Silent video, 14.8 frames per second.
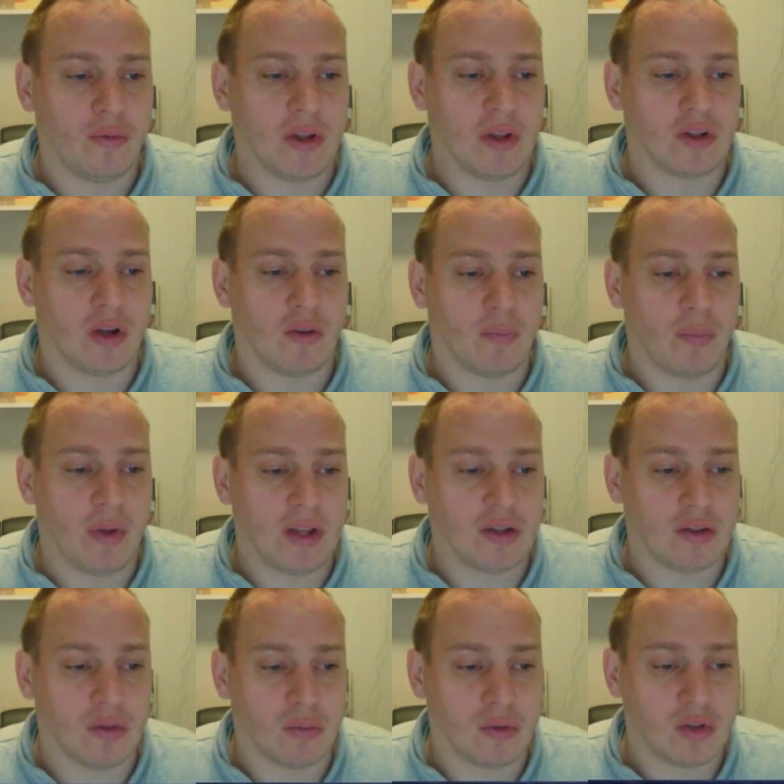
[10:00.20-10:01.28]
A lot of players
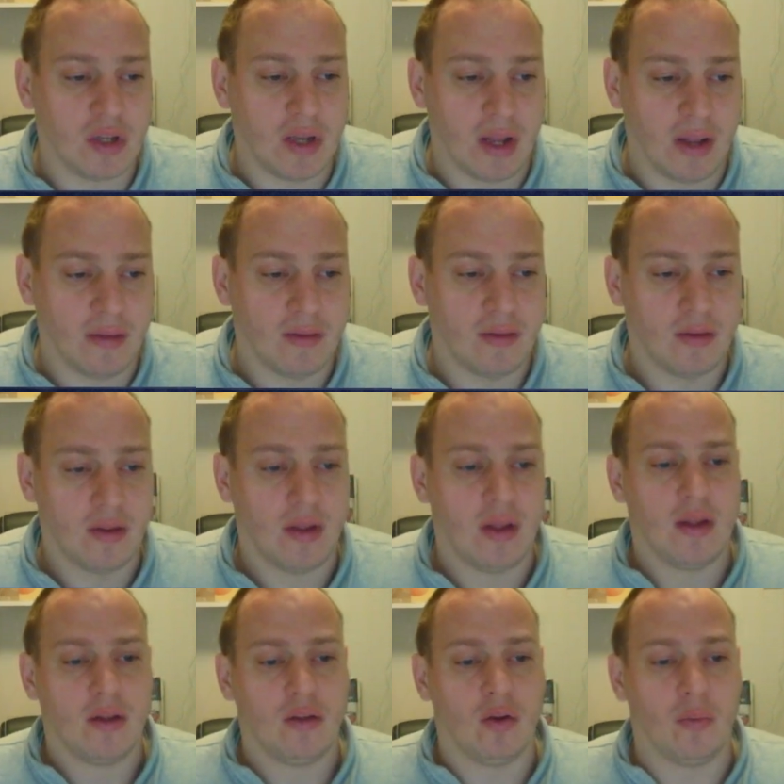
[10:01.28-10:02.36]
don't see that.
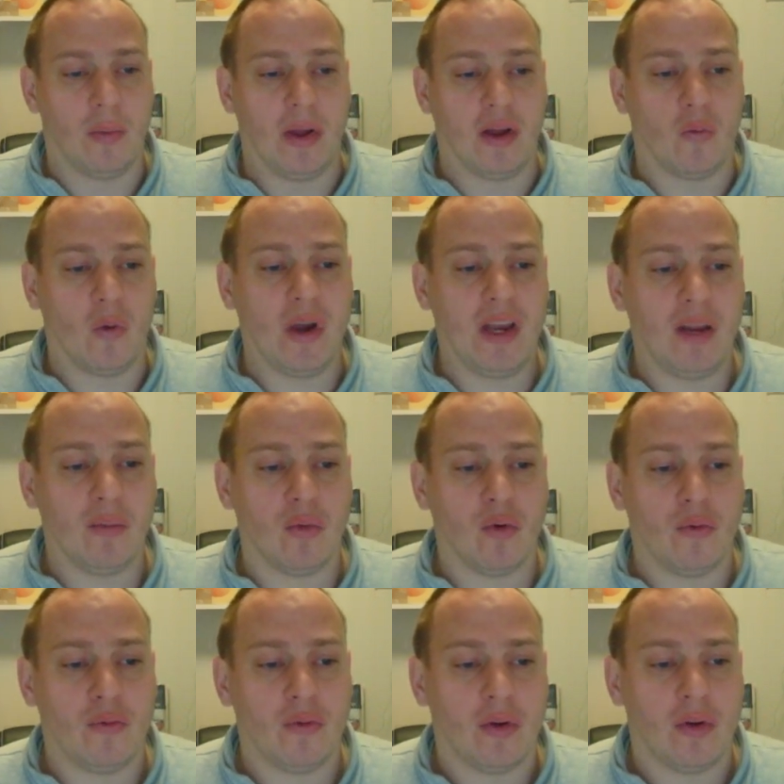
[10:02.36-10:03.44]
You make a reigning move,